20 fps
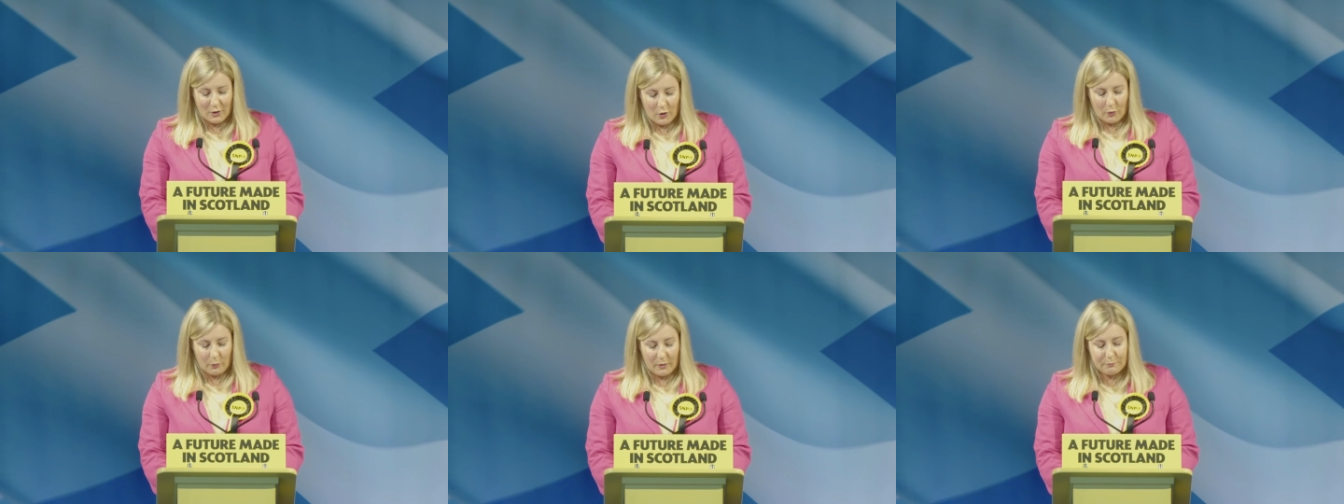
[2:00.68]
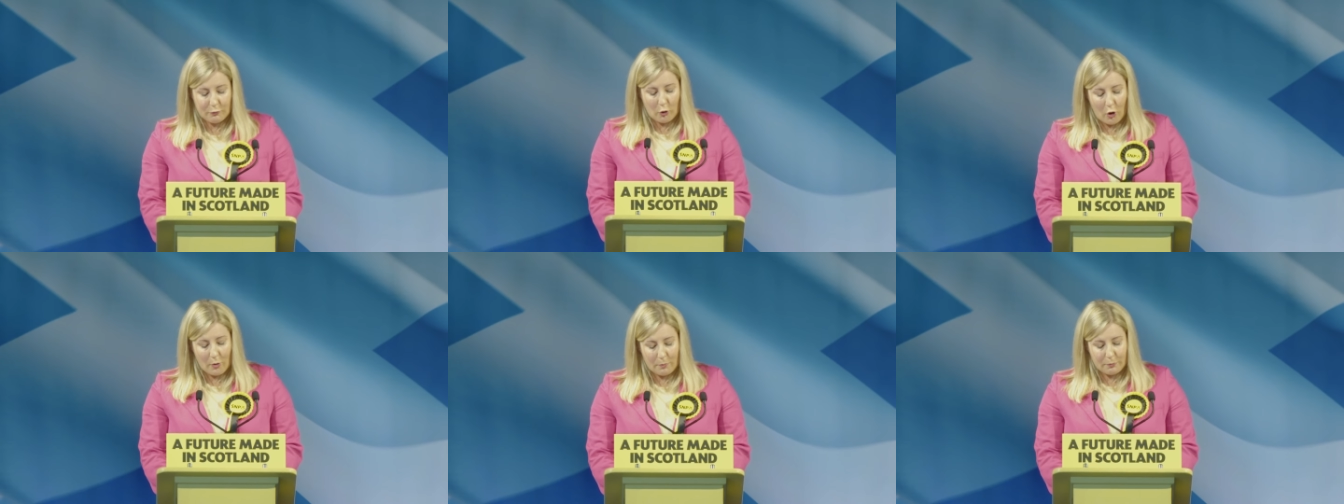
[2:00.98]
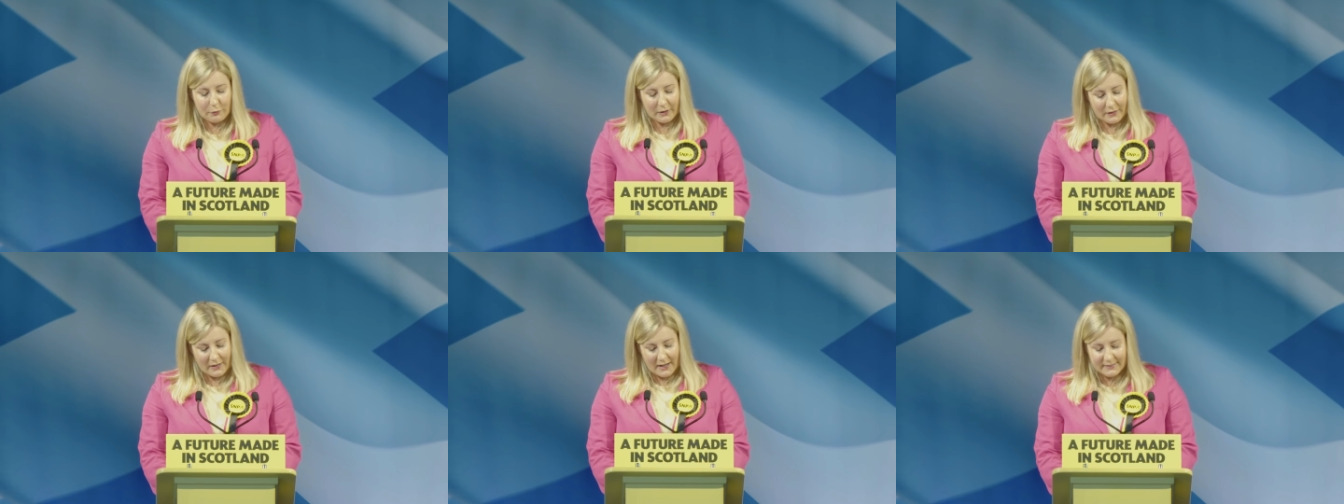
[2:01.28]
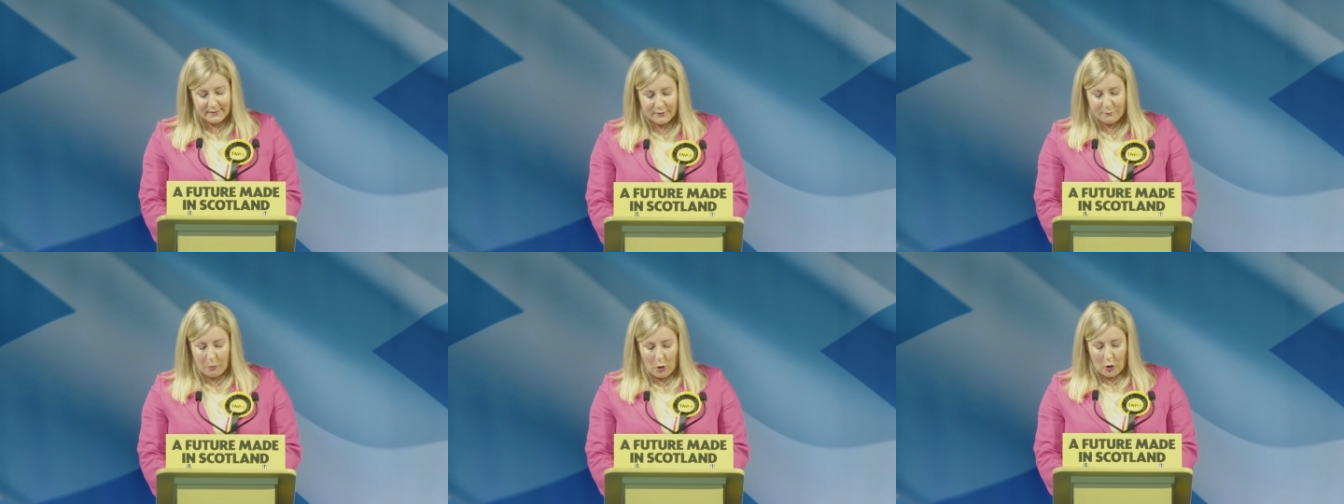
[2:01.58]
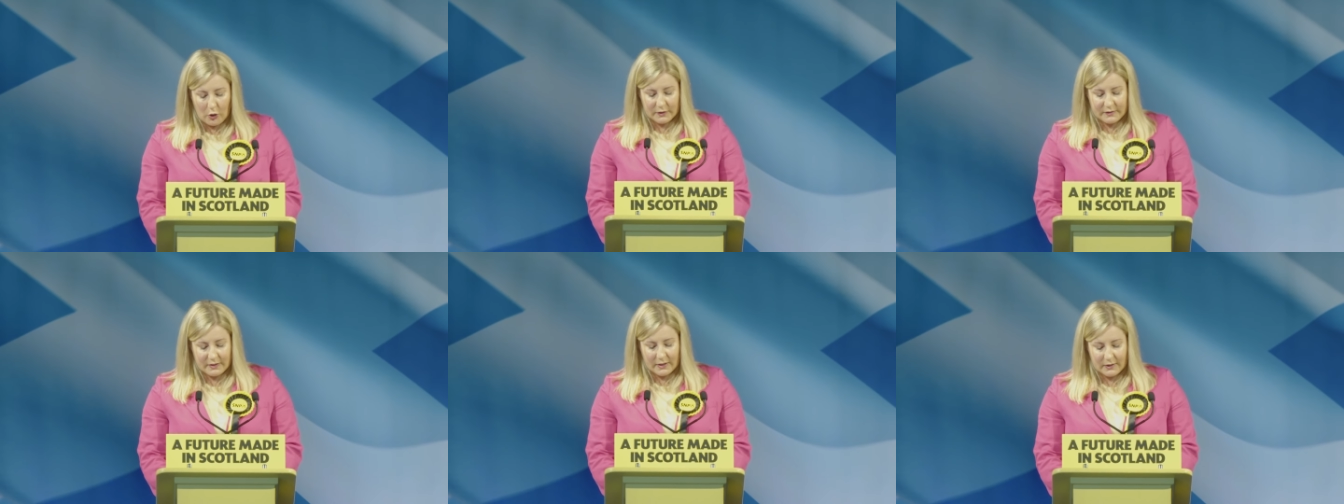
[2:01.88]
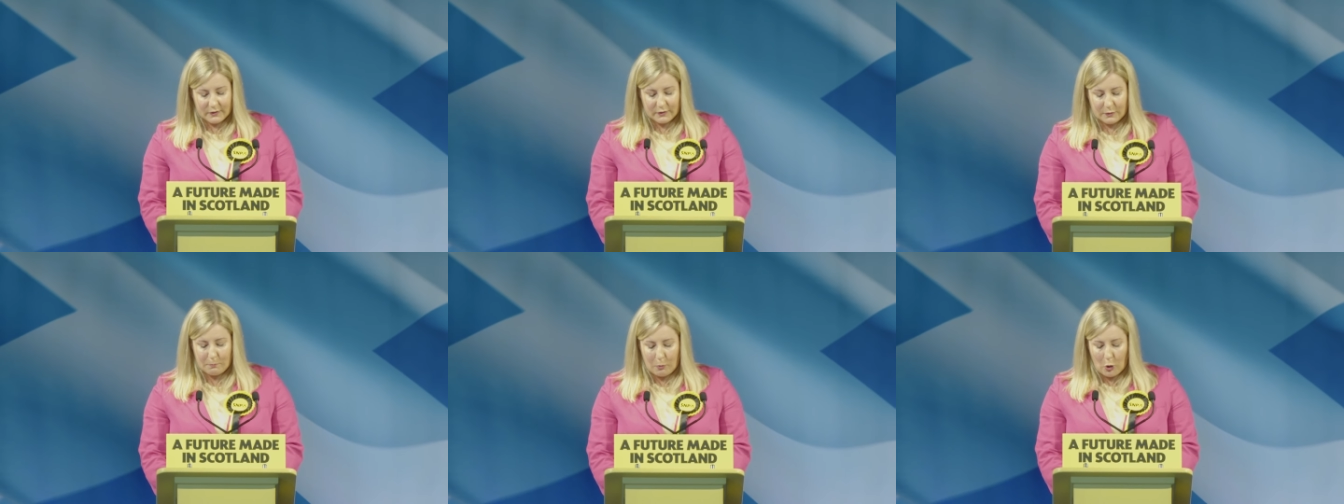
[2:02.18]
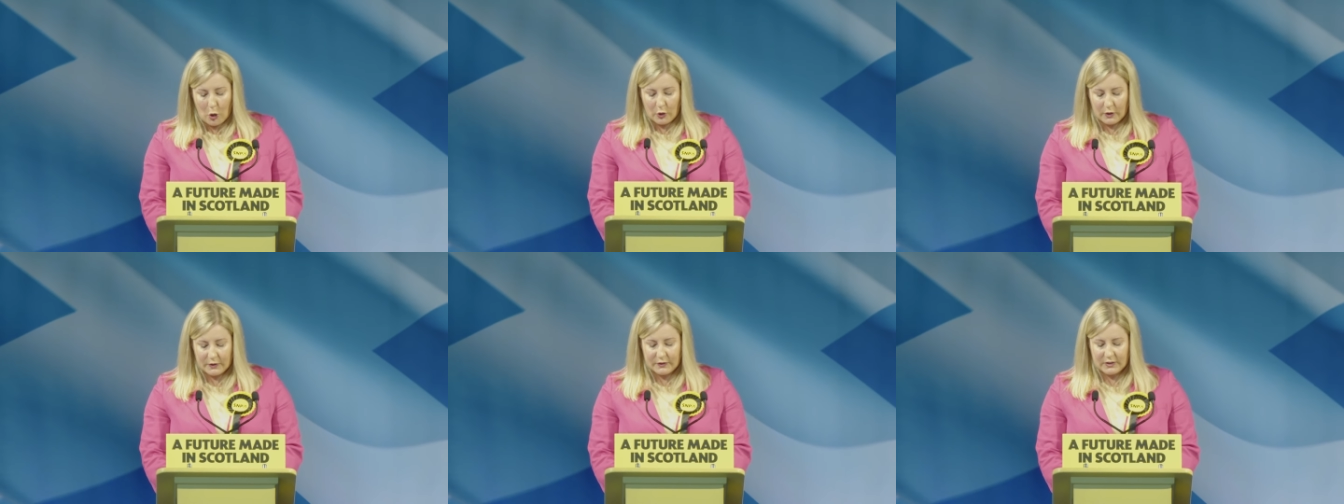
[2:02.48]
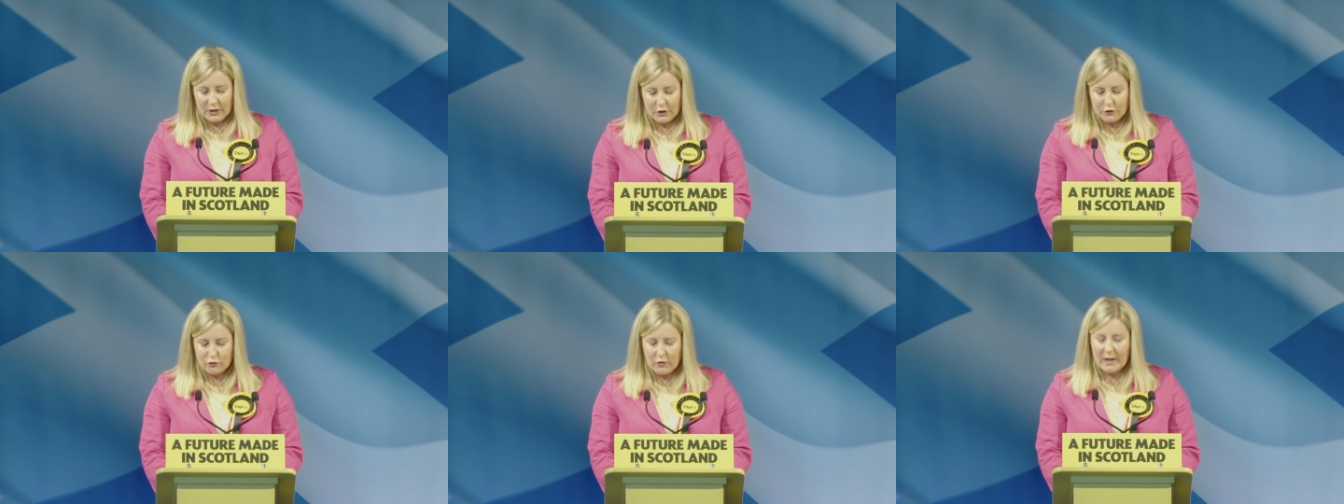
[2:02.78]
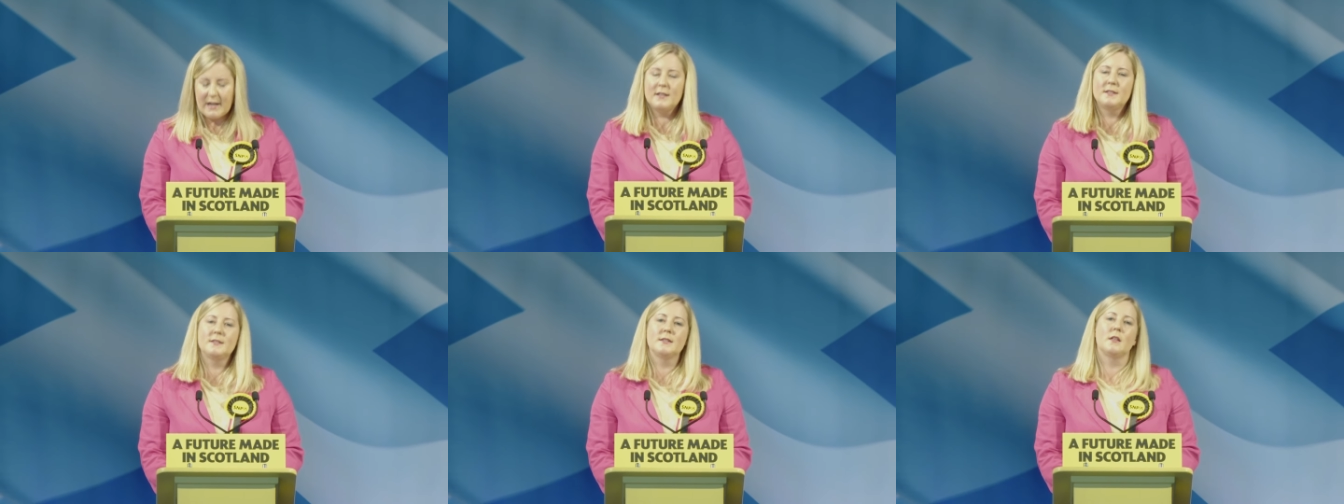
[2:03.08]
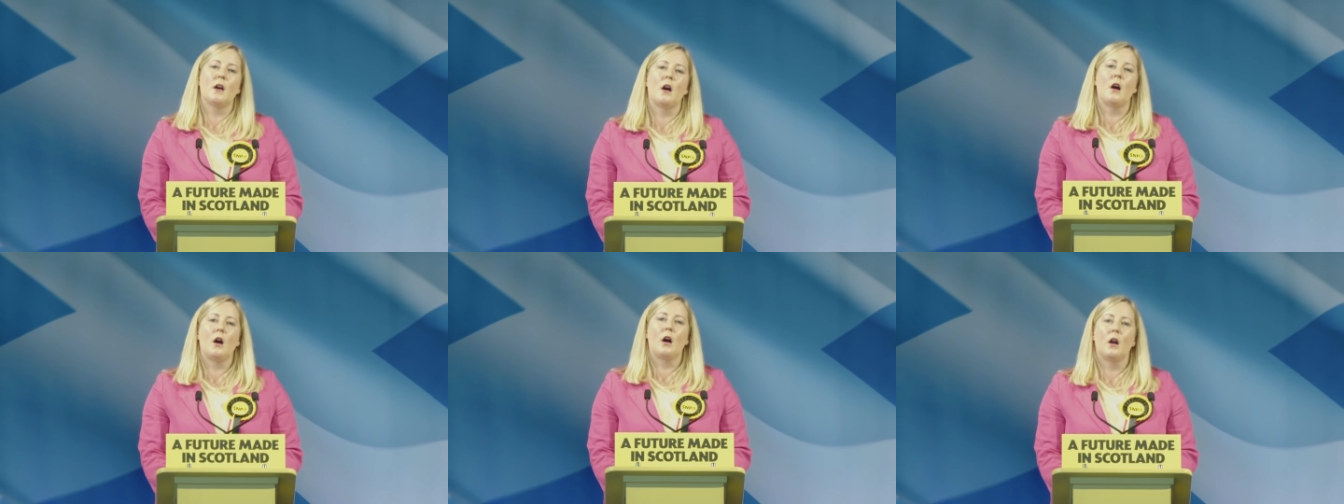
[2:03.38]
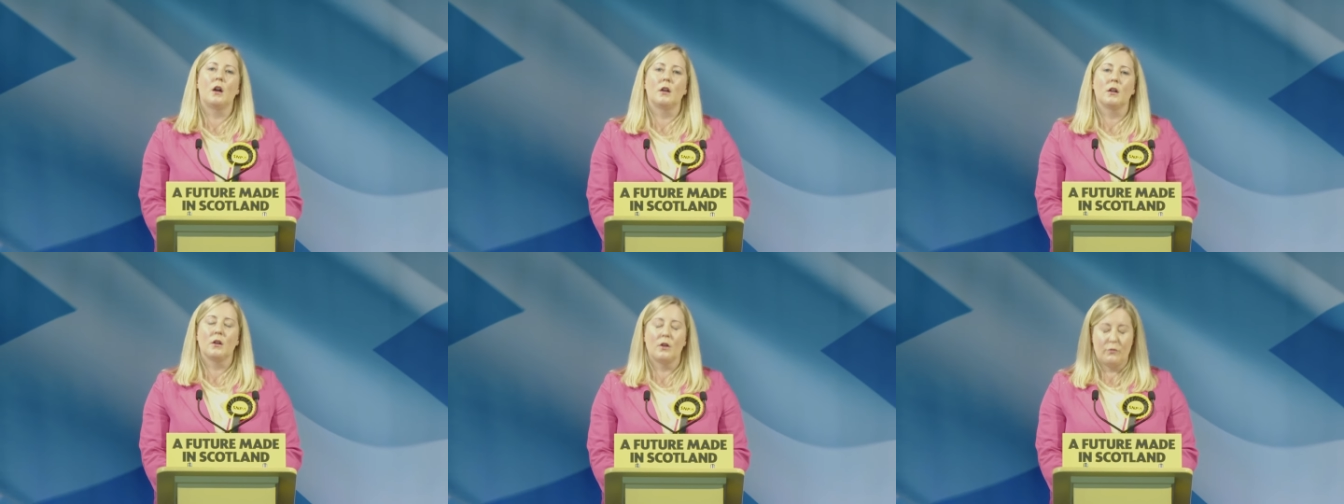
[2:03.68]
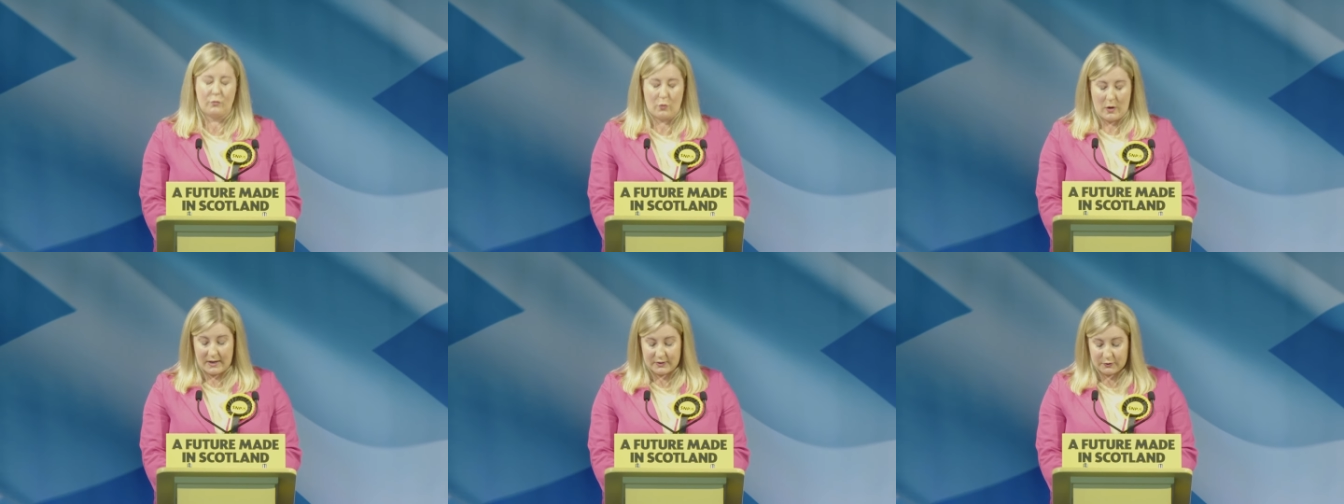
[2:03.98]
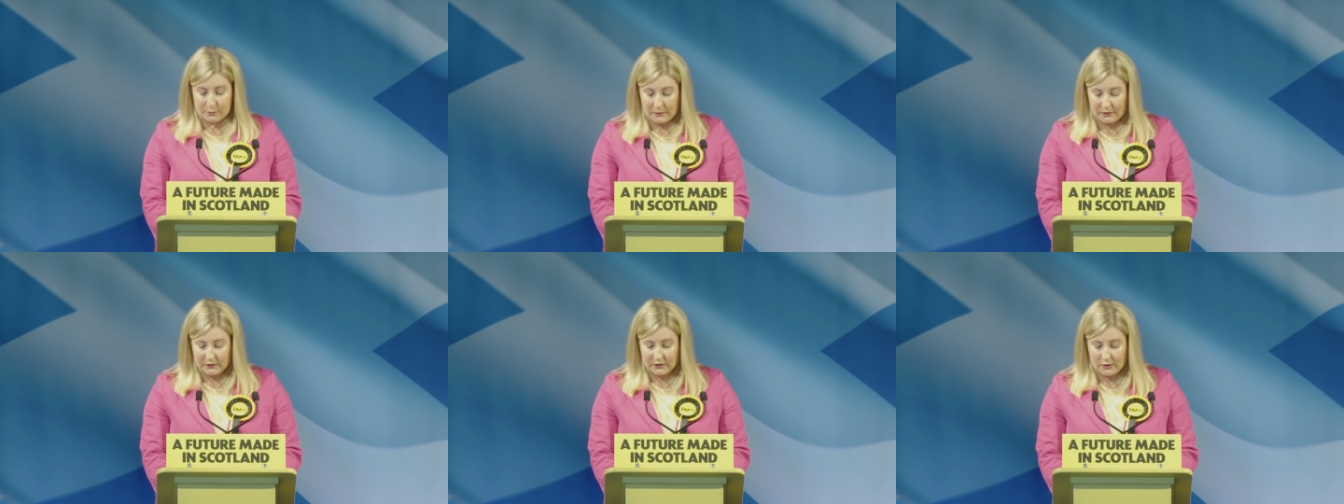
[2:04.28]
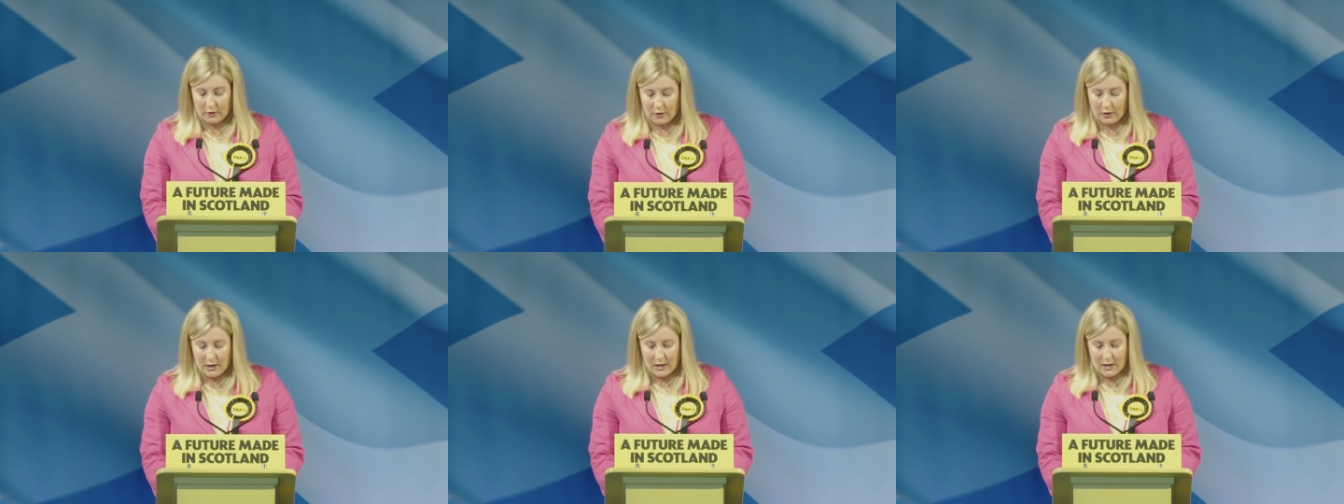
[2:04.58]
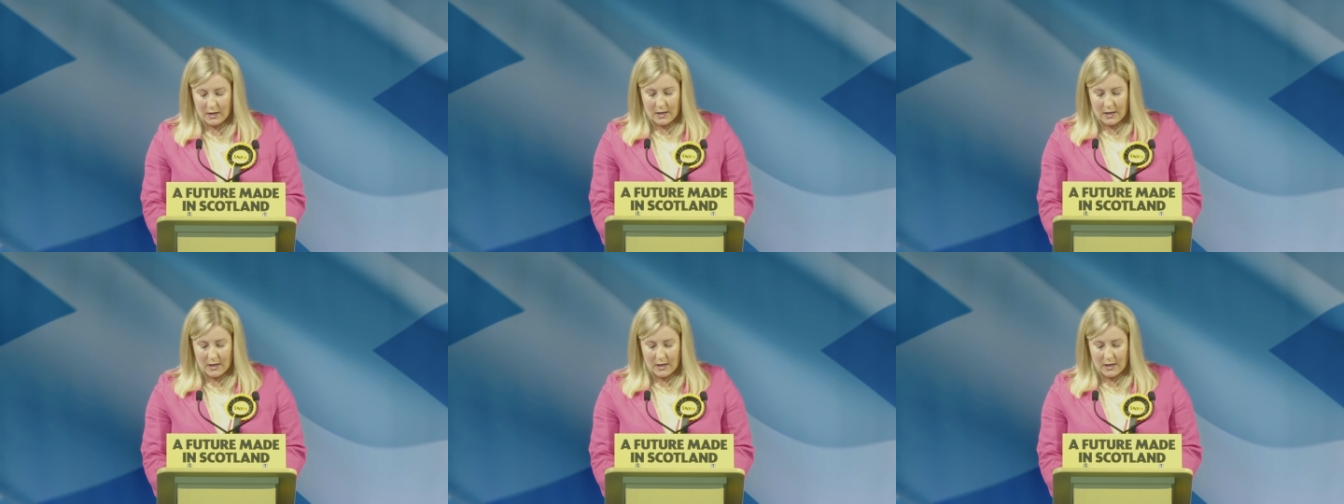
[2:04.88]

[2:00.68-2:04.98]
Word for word: We've brought progressive politics and policies right to the heart of Westminster,